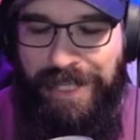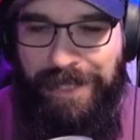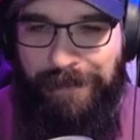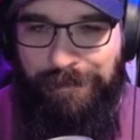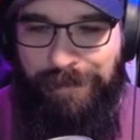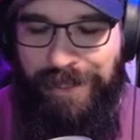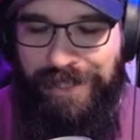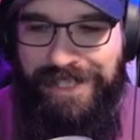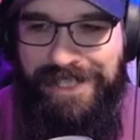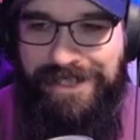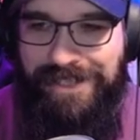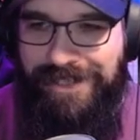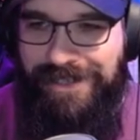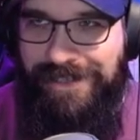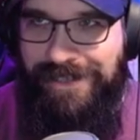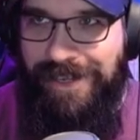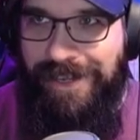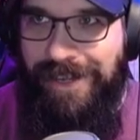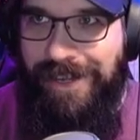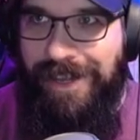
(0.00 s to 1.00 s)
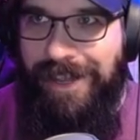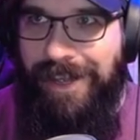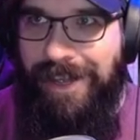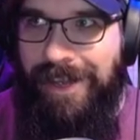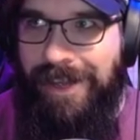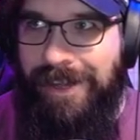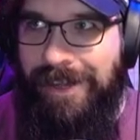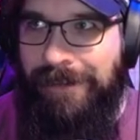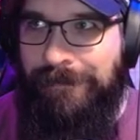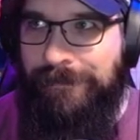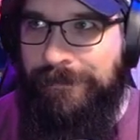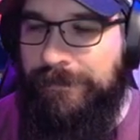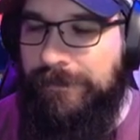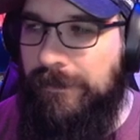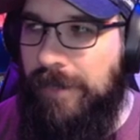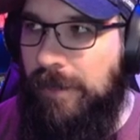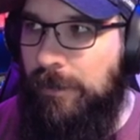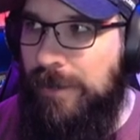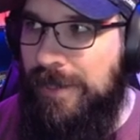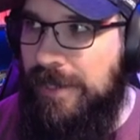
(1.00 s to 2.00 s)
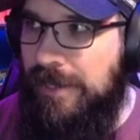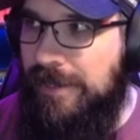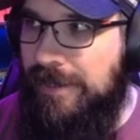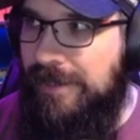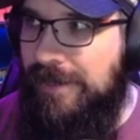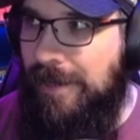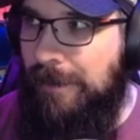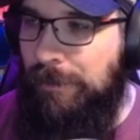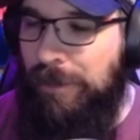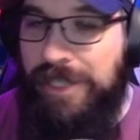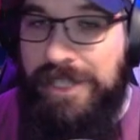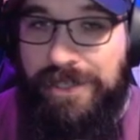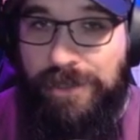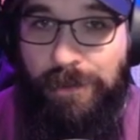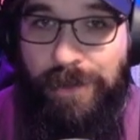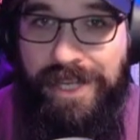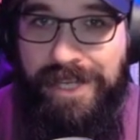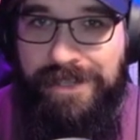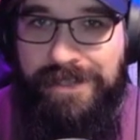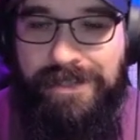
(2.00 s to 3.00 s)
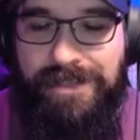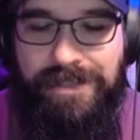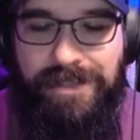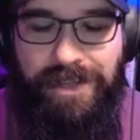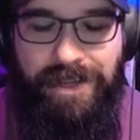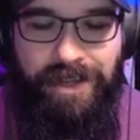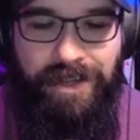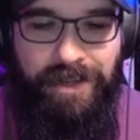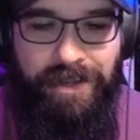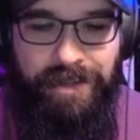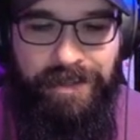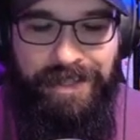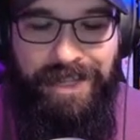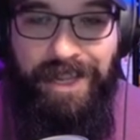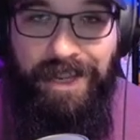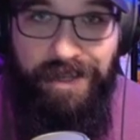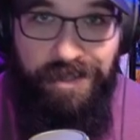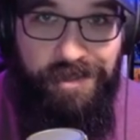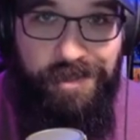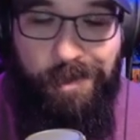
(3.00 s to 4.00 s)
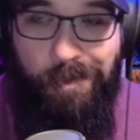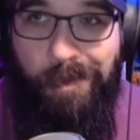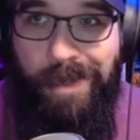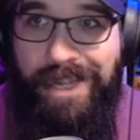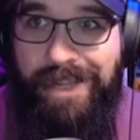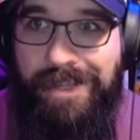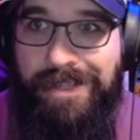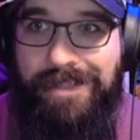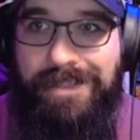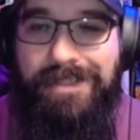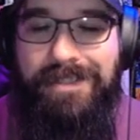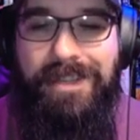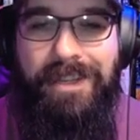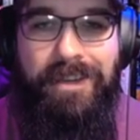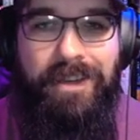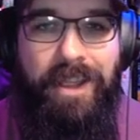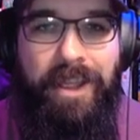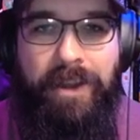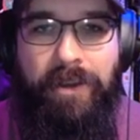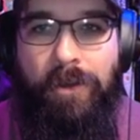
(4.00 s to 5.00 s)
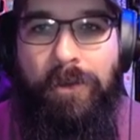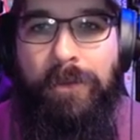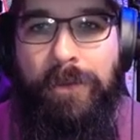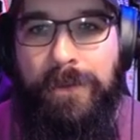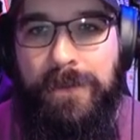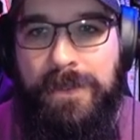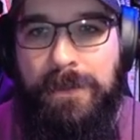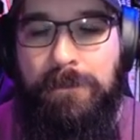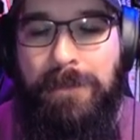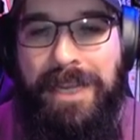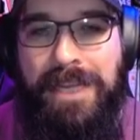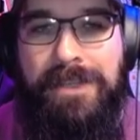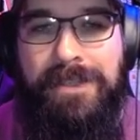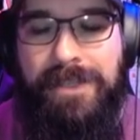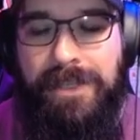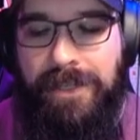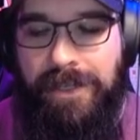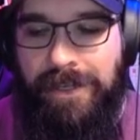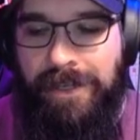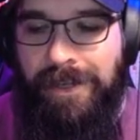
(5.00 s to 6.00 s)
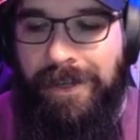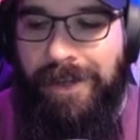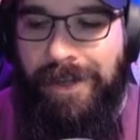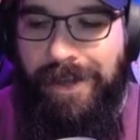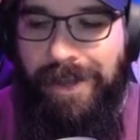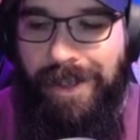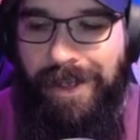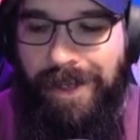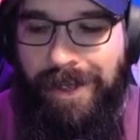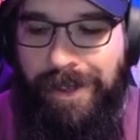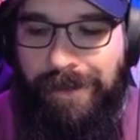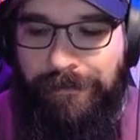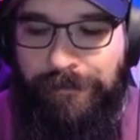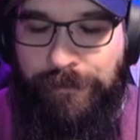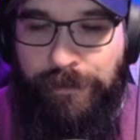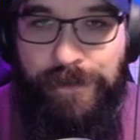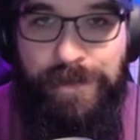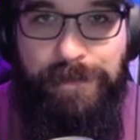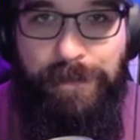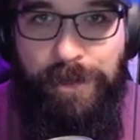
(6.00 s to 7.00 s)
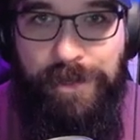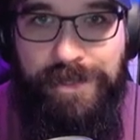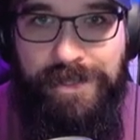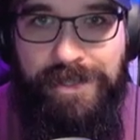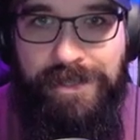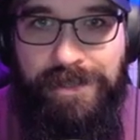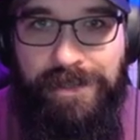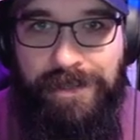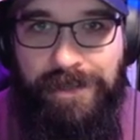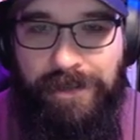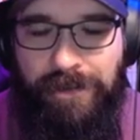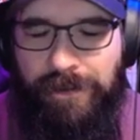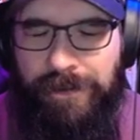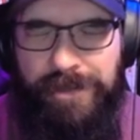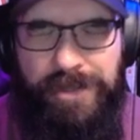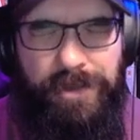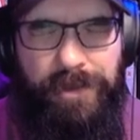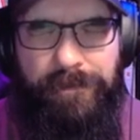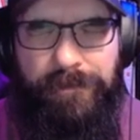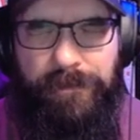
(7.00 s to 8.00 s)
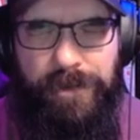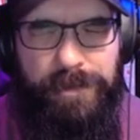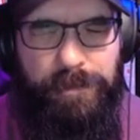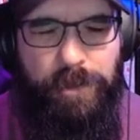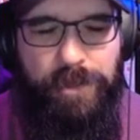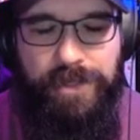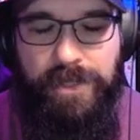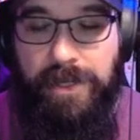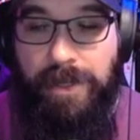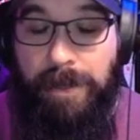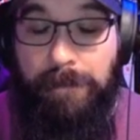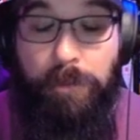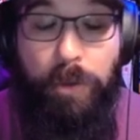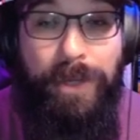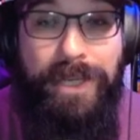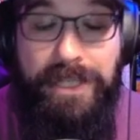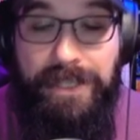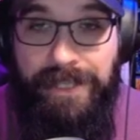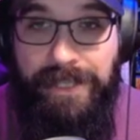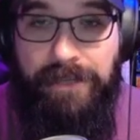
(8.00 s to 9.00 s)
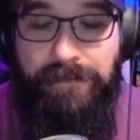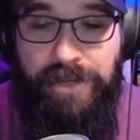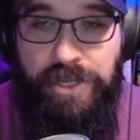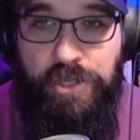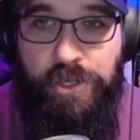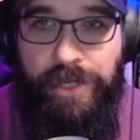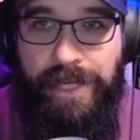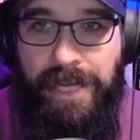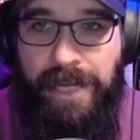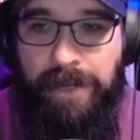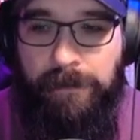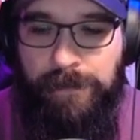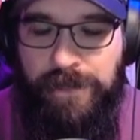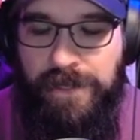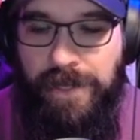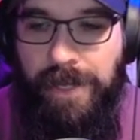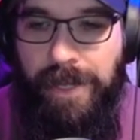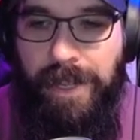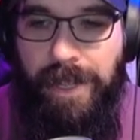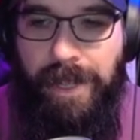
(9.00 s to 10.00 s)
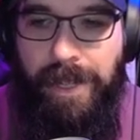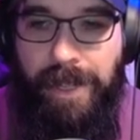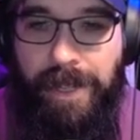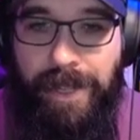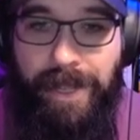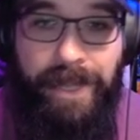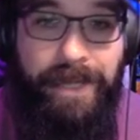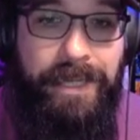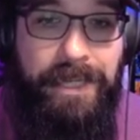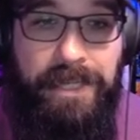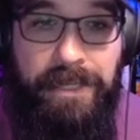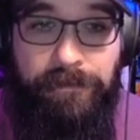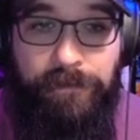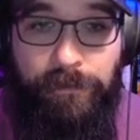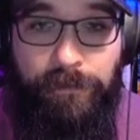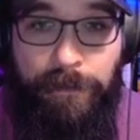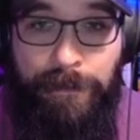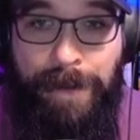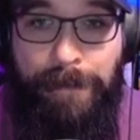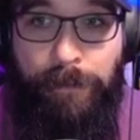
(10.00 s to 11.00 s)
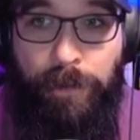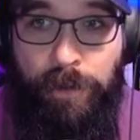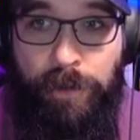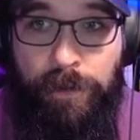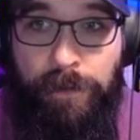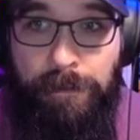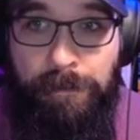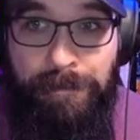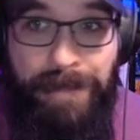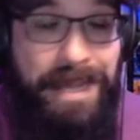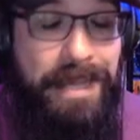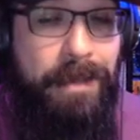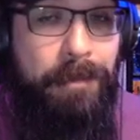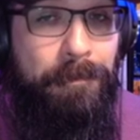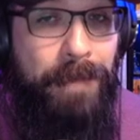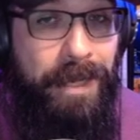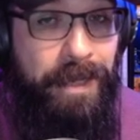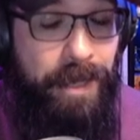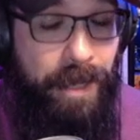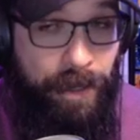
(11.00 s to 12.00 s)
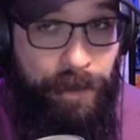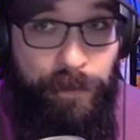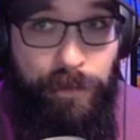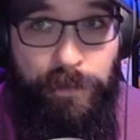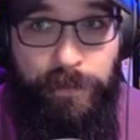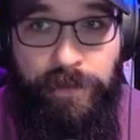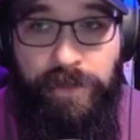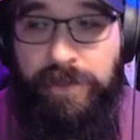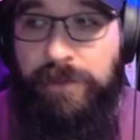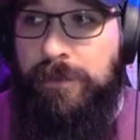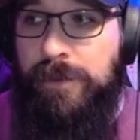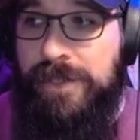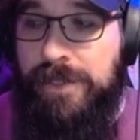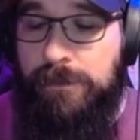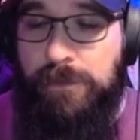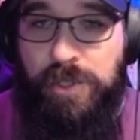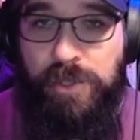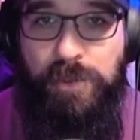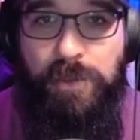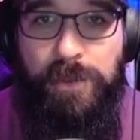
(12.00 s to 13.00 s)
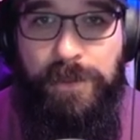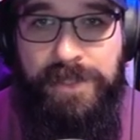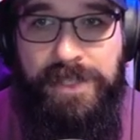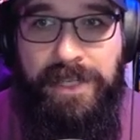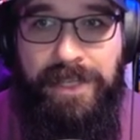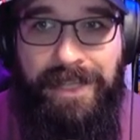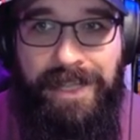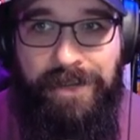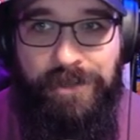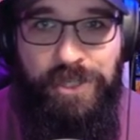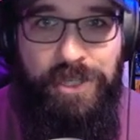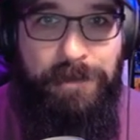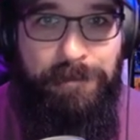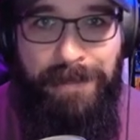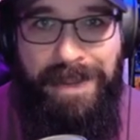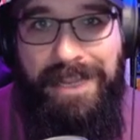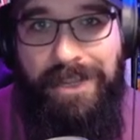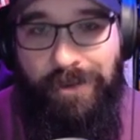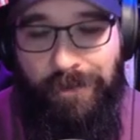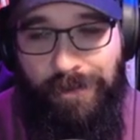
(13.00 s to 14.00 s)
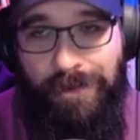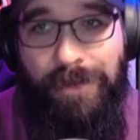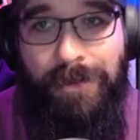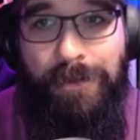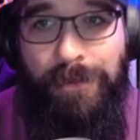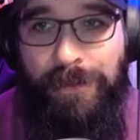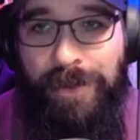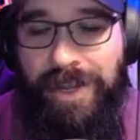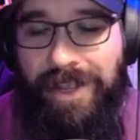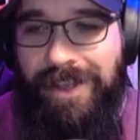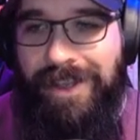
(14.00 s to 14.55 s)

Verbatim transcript: police Police Quest and King's Quest and all those amazing point and click adventure games. I can even remember making my own. There were some tools that allowed you to make your own